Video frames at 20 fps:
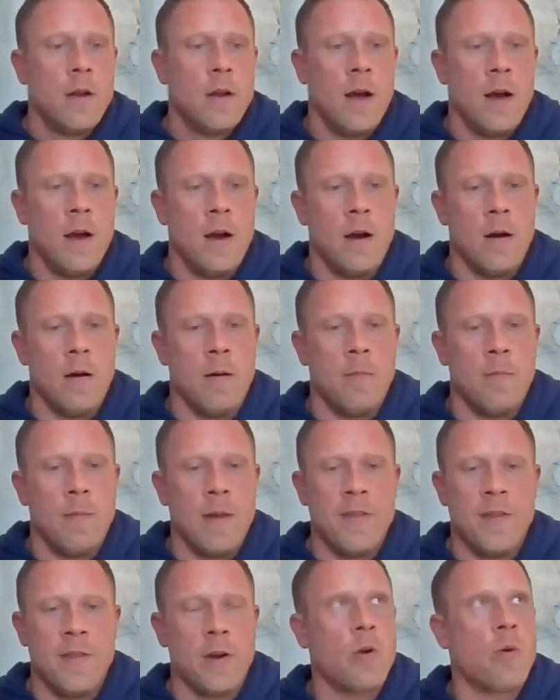
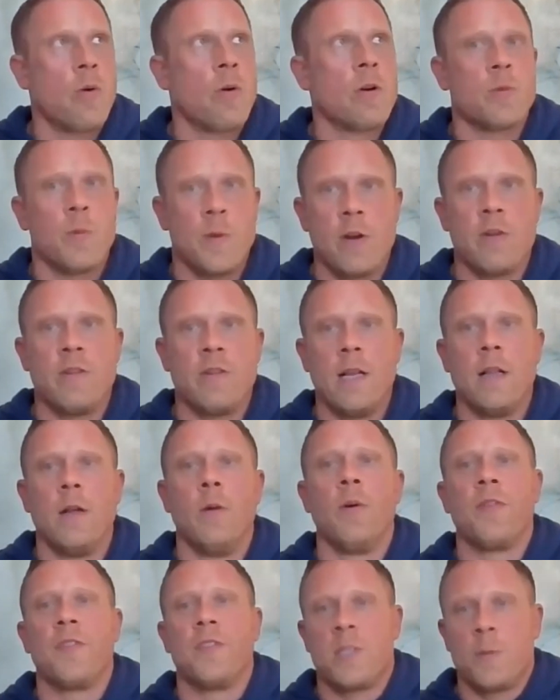And then, of course, when you're dealing
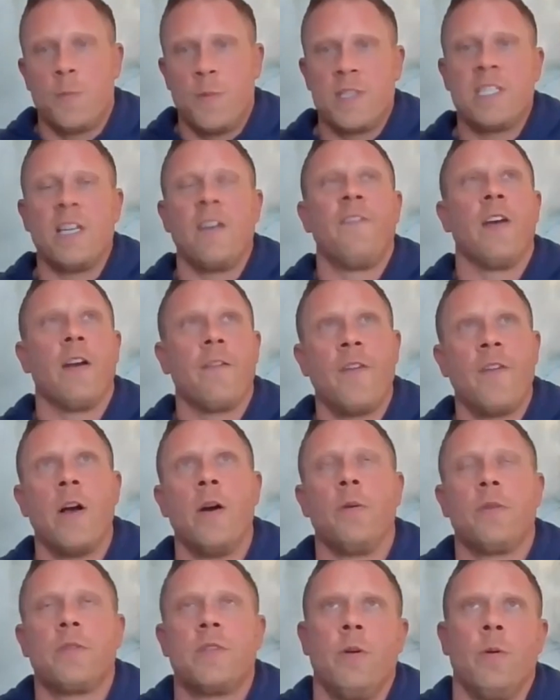with the specific
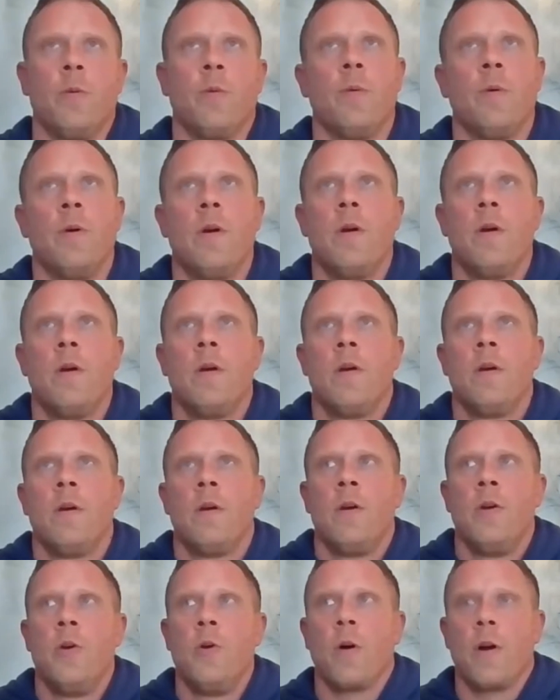folks who
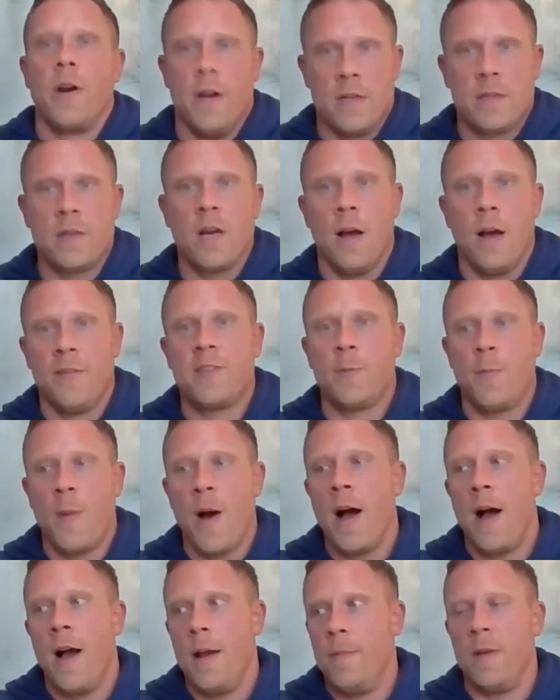are in a tough
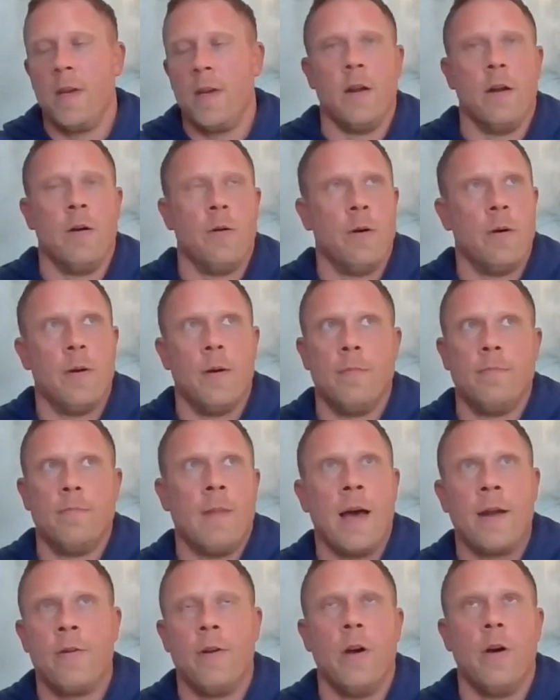spot,
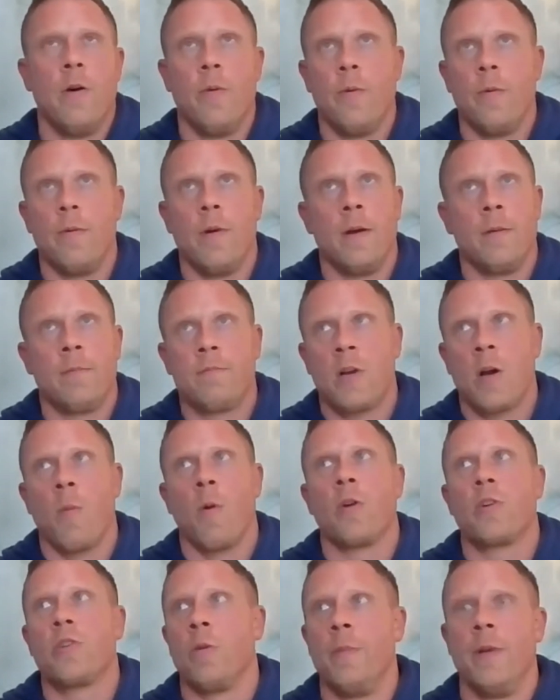I don't know, a
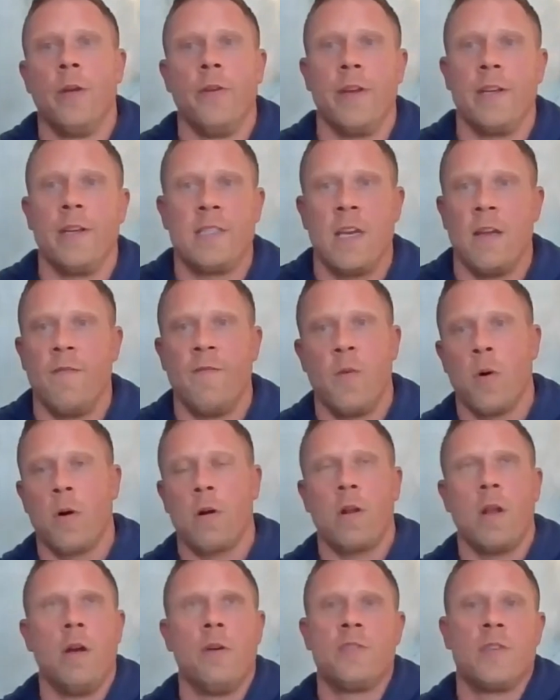commercial building's getting
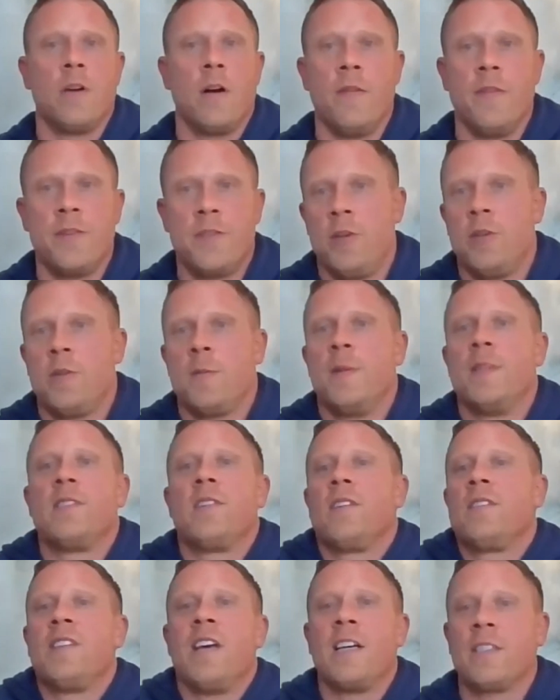foreclosed on. This dude's been
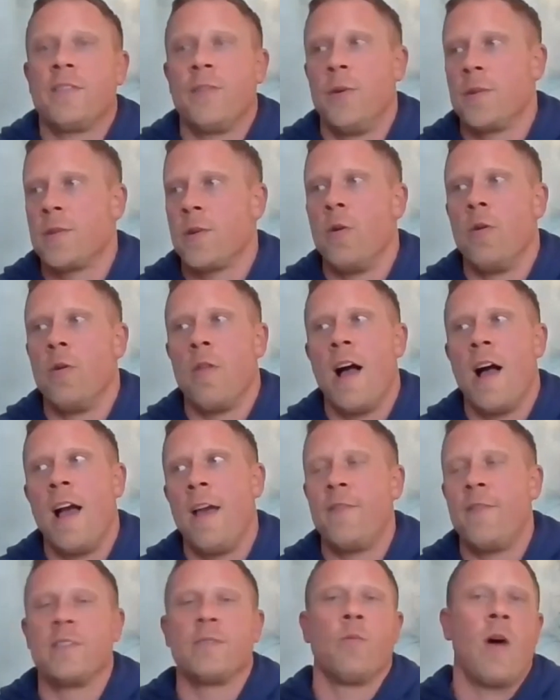successful his whole
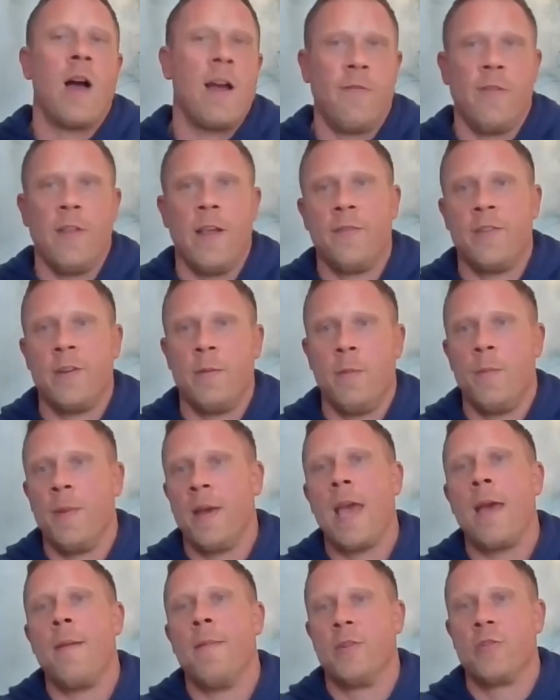life. His wife left and
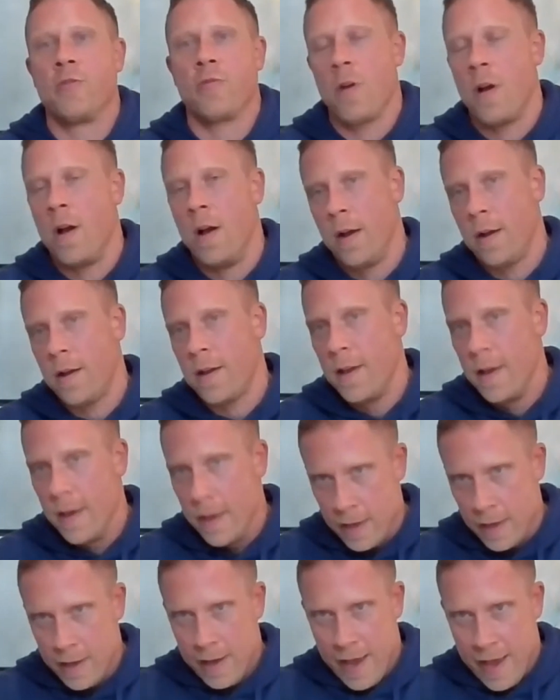became a drunk,
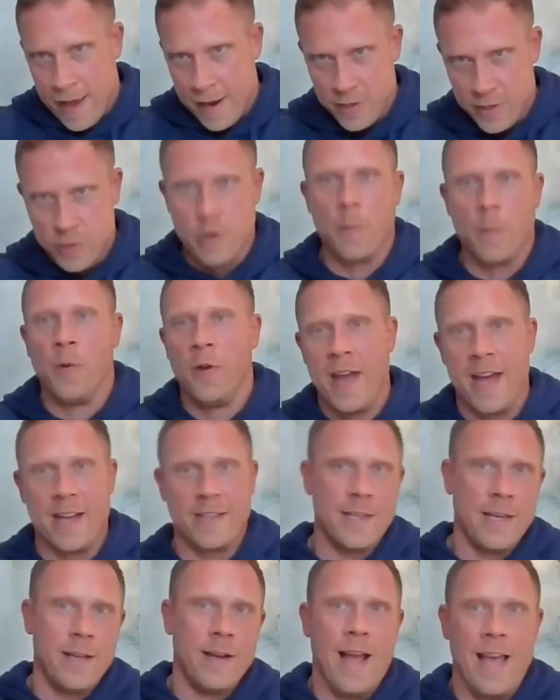and his triple net
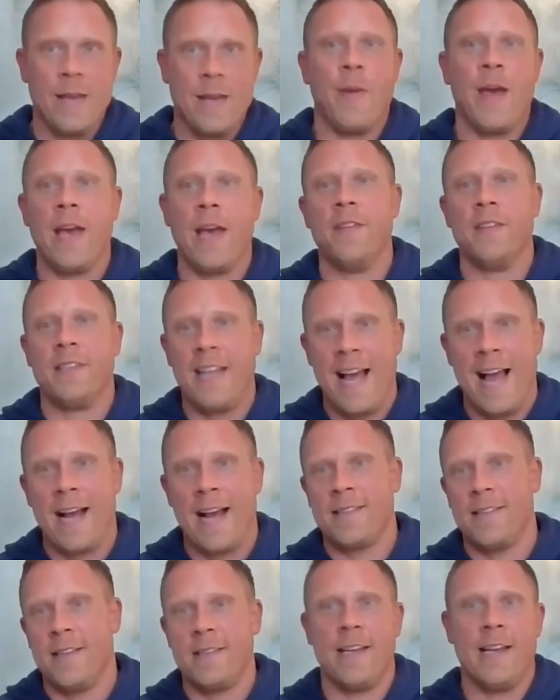tenant ain't paying the
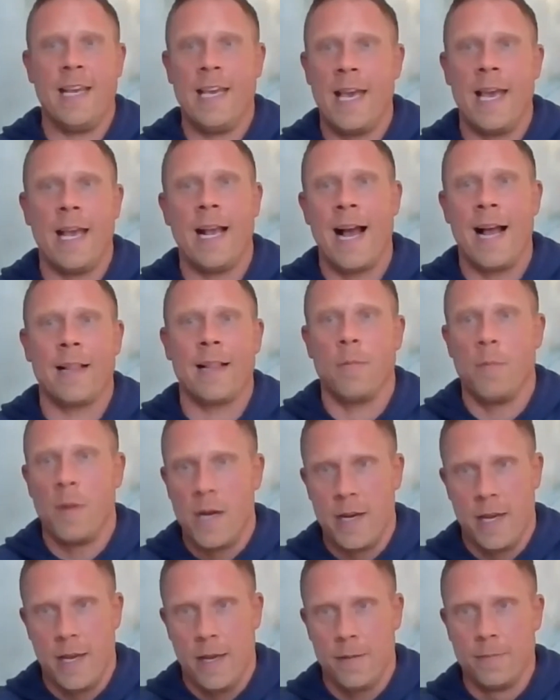taxes, and he ain't got the
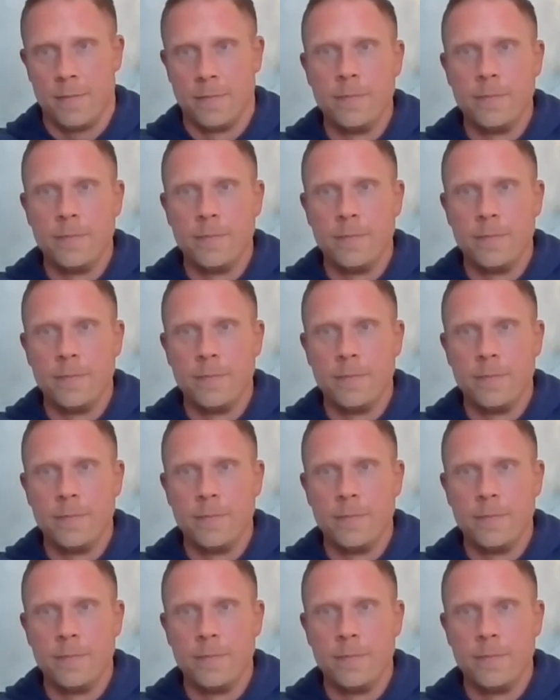money,